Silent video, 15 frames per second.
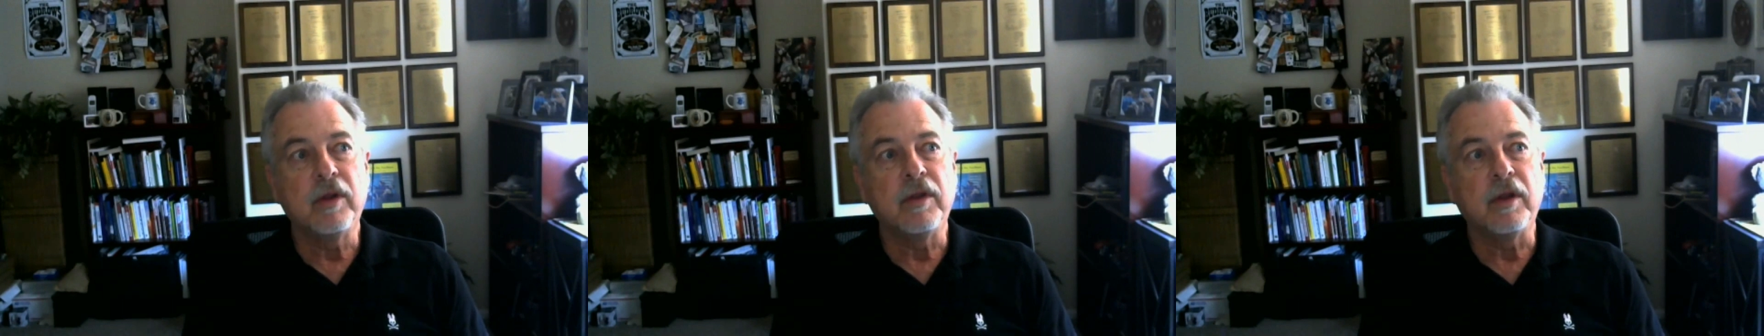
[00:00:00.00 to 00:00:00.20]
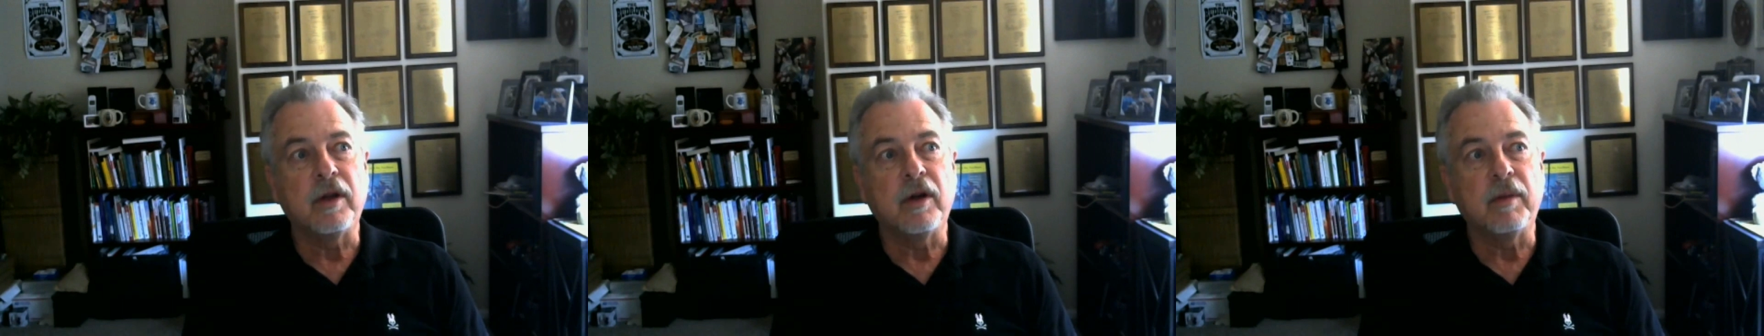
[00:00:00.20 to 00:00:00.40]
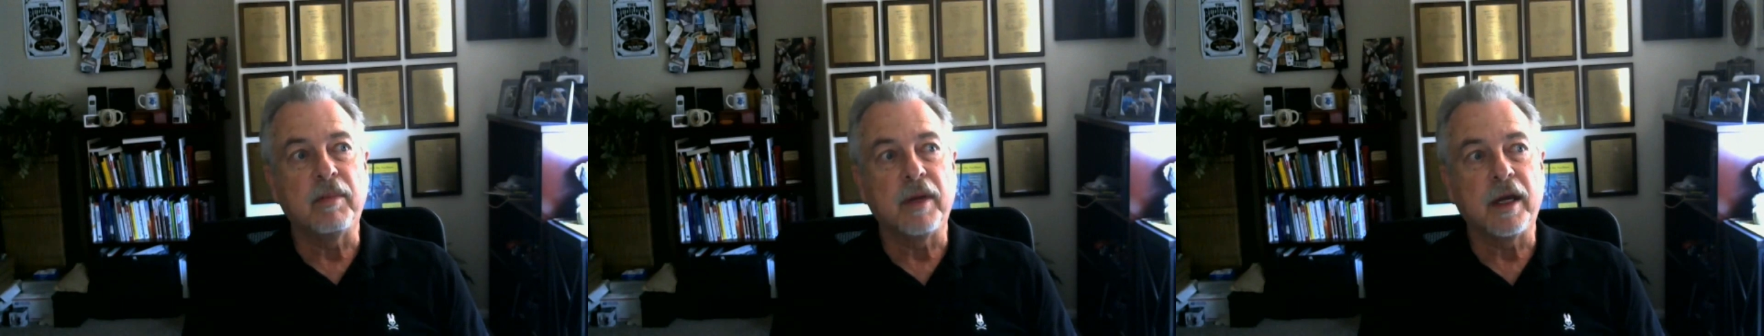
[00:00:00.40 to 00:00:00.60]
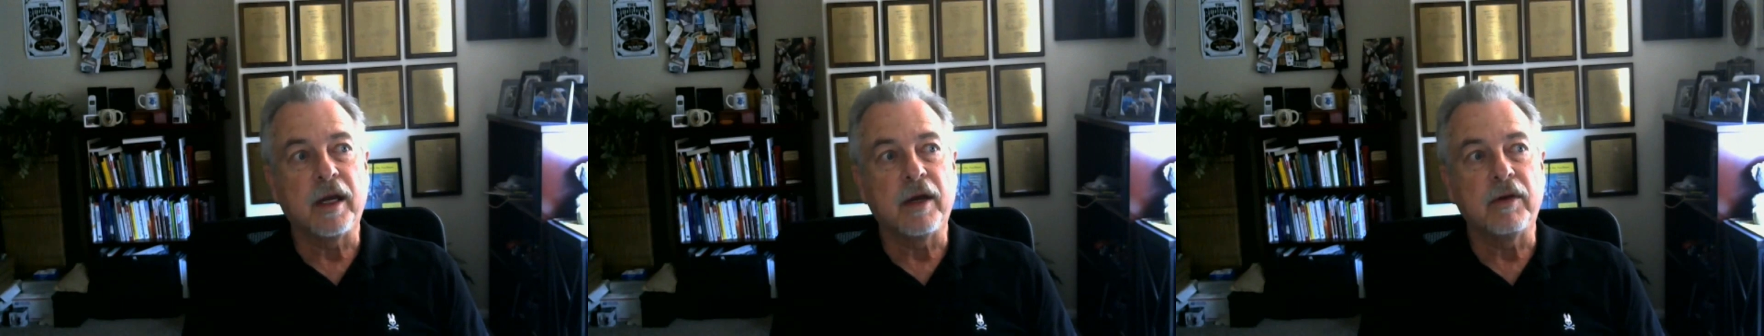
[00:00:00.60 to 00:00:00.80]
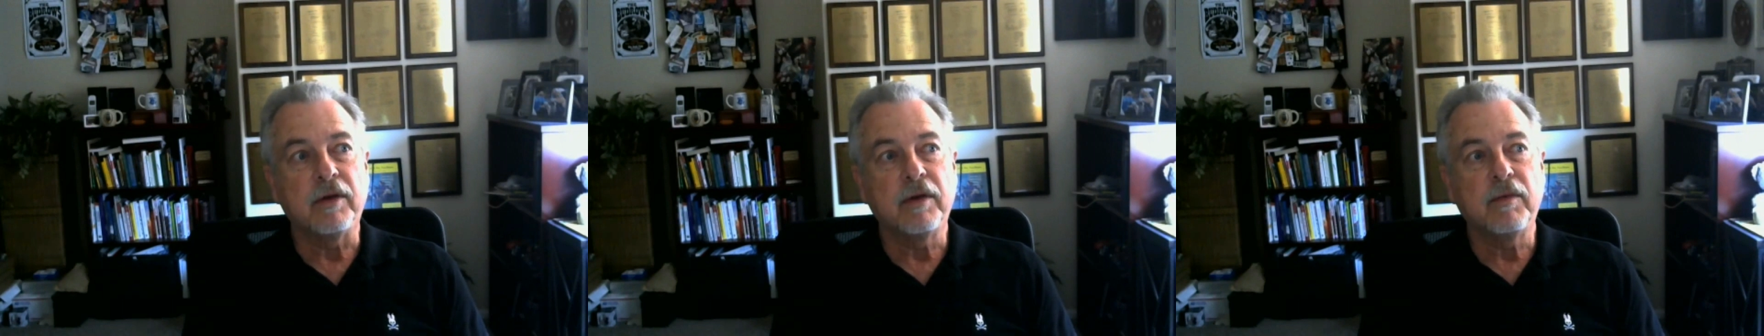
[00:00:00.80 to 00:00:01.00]
in there
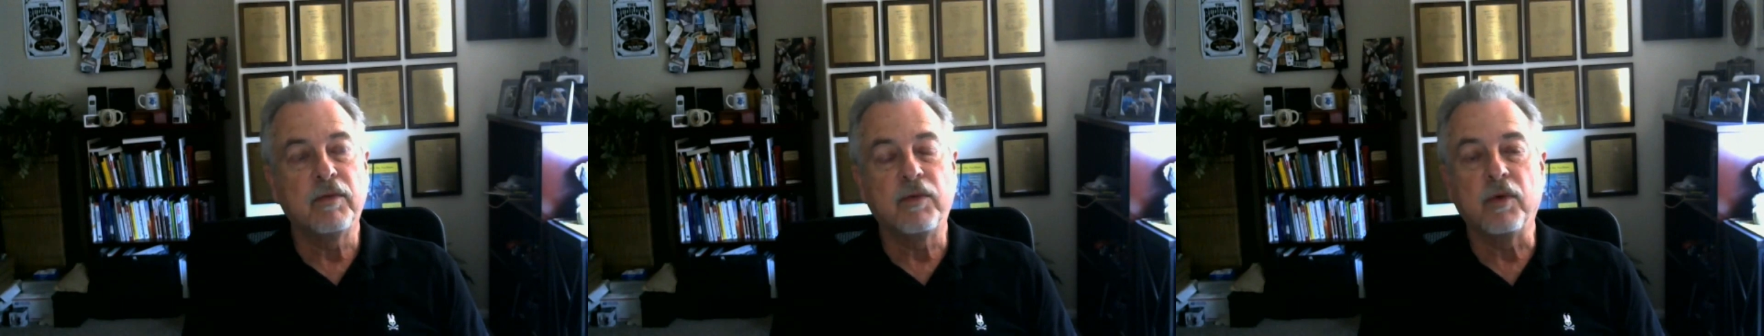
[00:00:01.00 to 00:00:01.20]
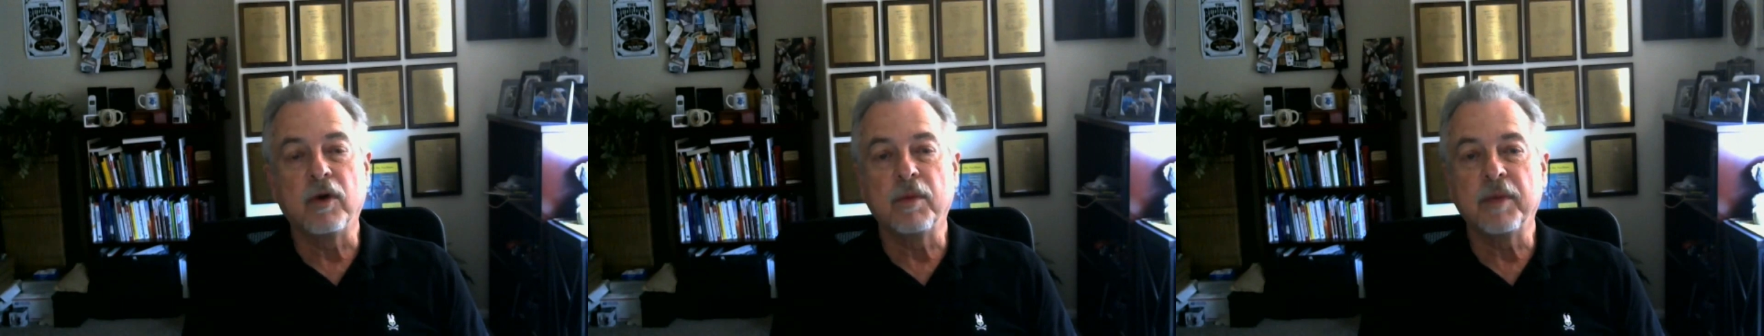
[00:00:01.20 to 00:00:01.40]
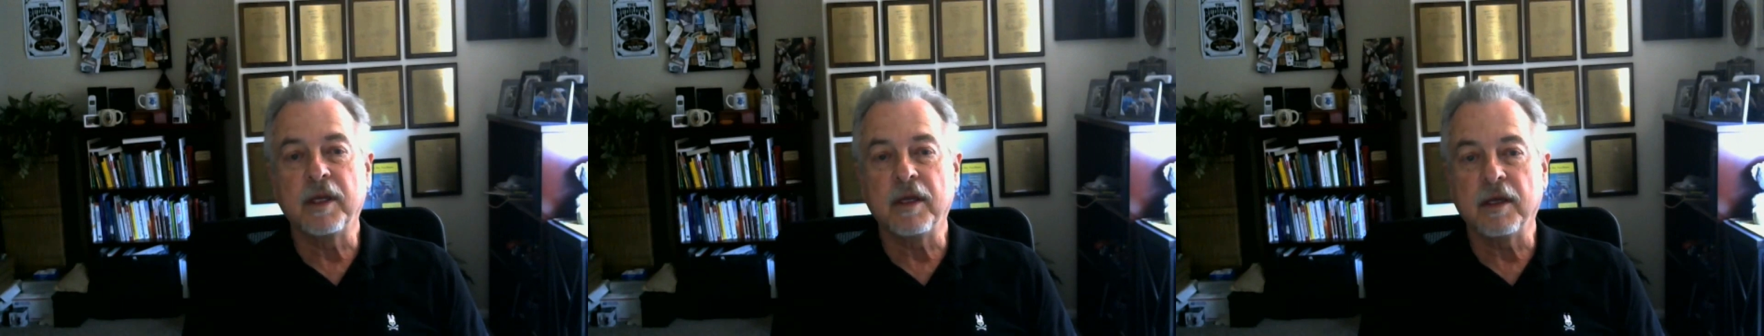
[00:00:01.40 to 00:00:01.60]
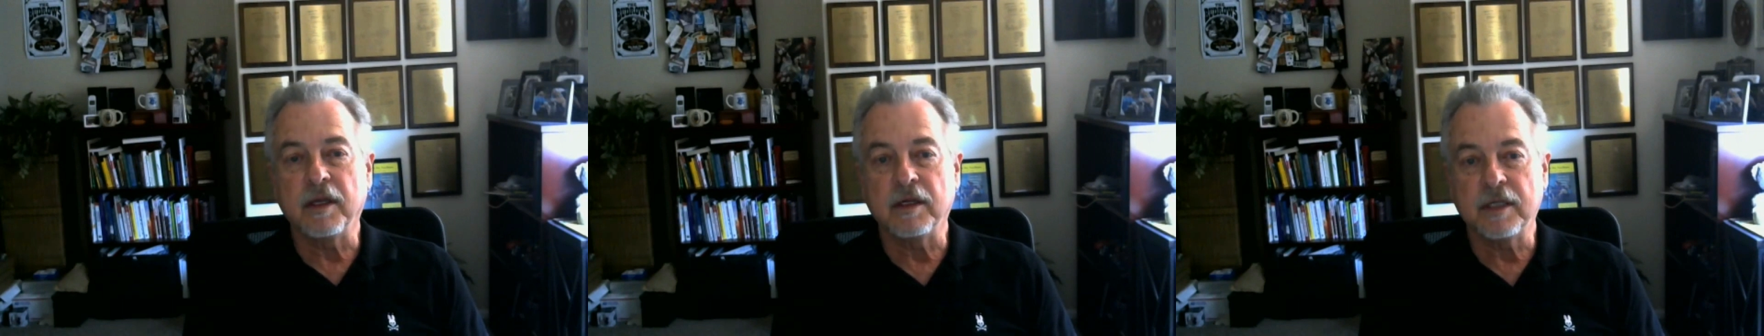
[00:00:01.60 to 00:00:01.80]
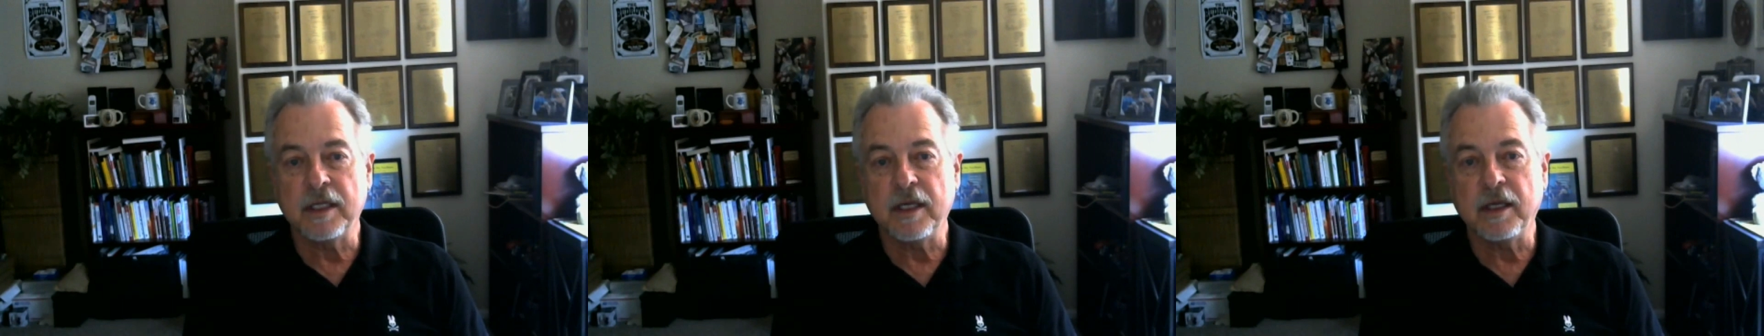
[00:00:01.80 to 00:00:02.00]
about forming
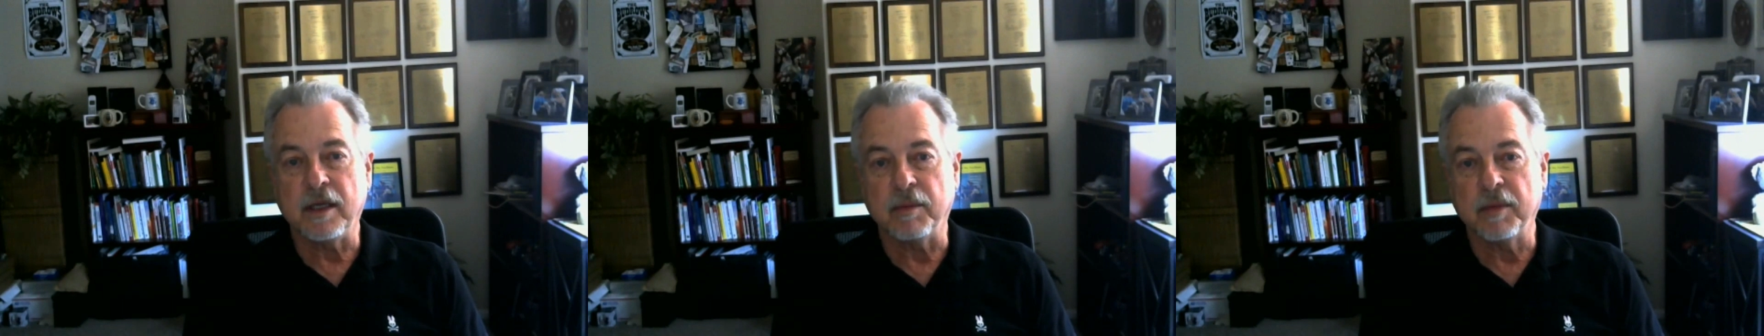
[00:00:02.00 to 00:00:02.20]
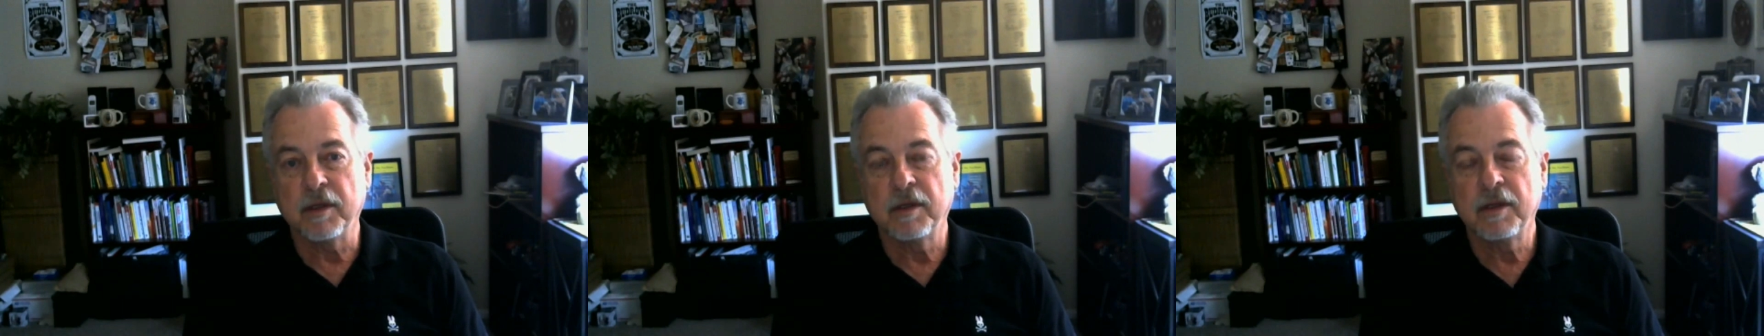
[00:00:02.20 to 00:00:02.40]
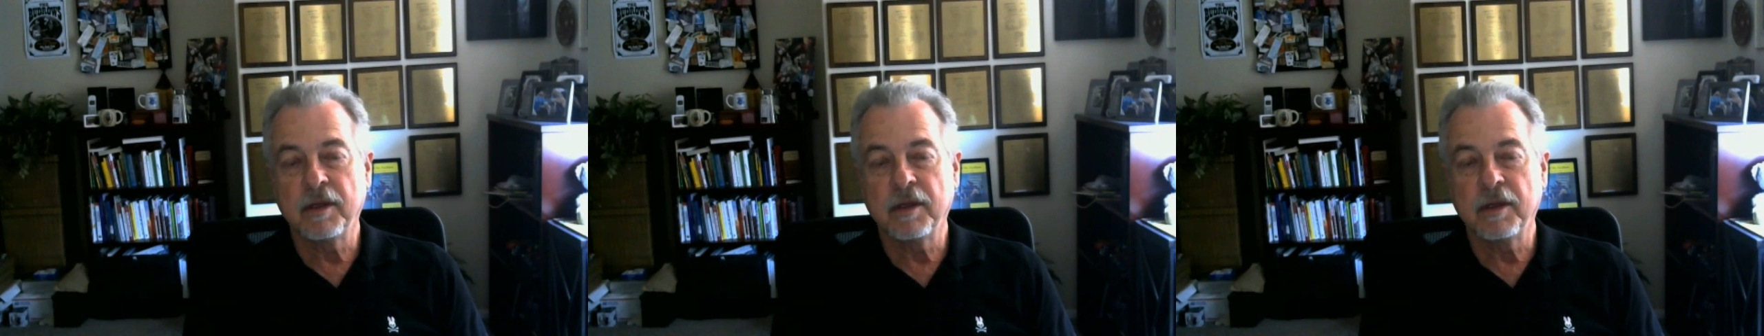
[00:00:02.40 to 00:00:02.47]
a team,